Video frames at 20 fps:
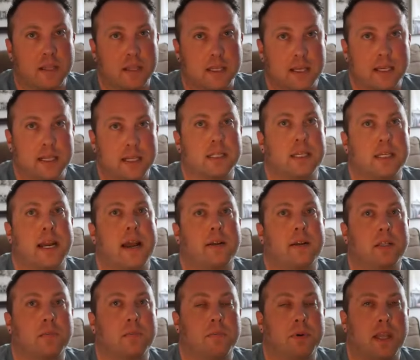the ins and
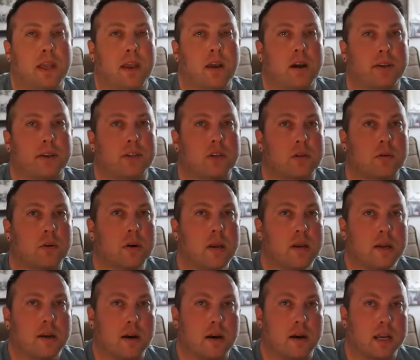outs, but they also
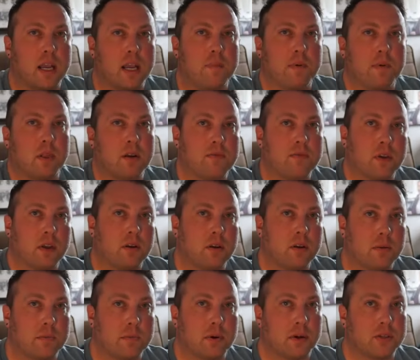are keeping their finger to
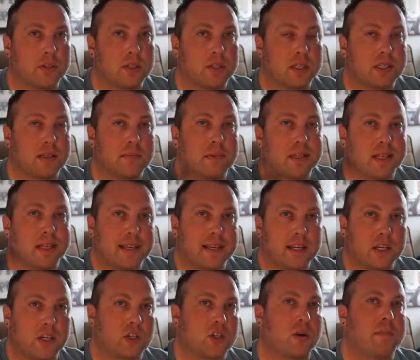the pulse to some of the
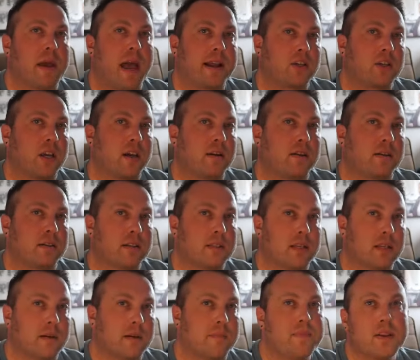industry back channels,
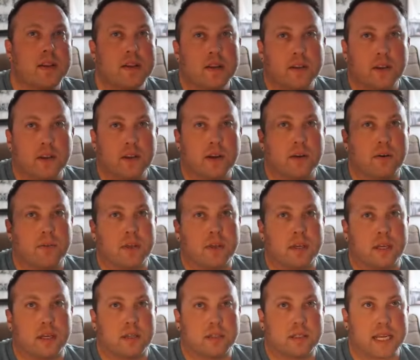the
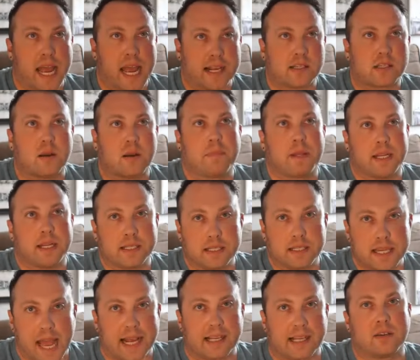tax companies, the
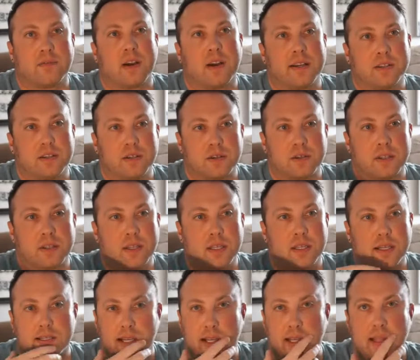tax advisors, and
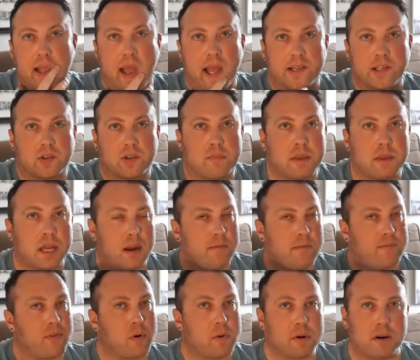things like that. And so I'm getting
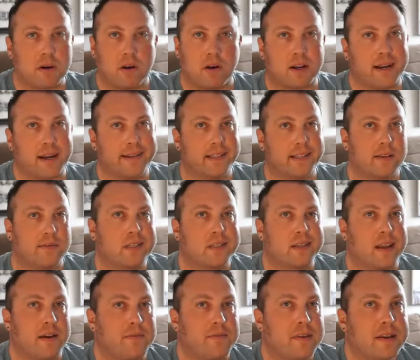forwarded all kinds of
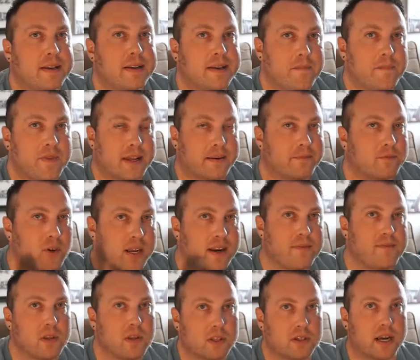stuff, and I'm trying to
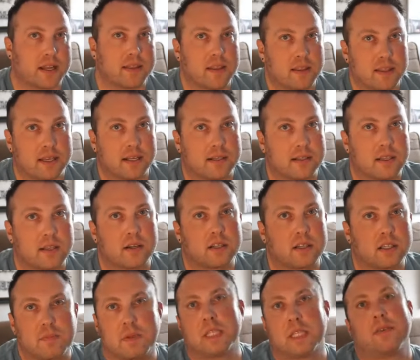filter out the things that are
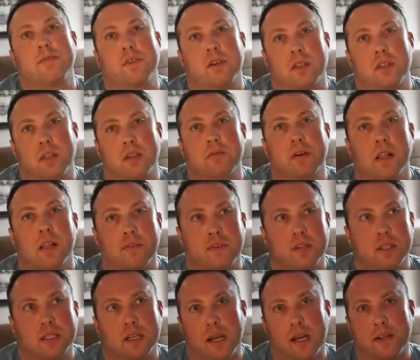specifically
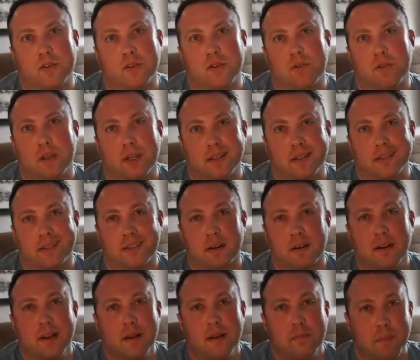relevant to us, or things that are
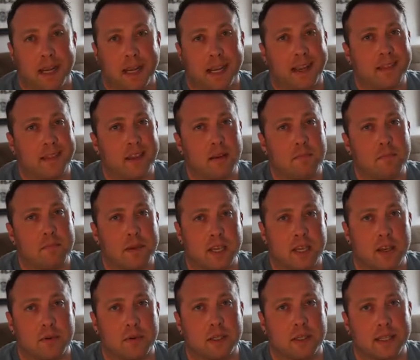making the
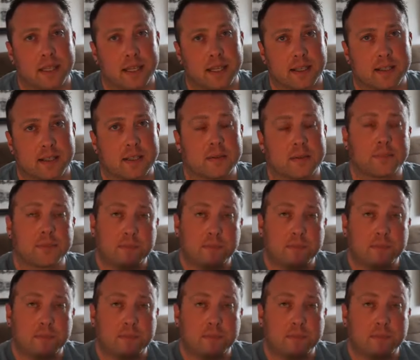ambiguous things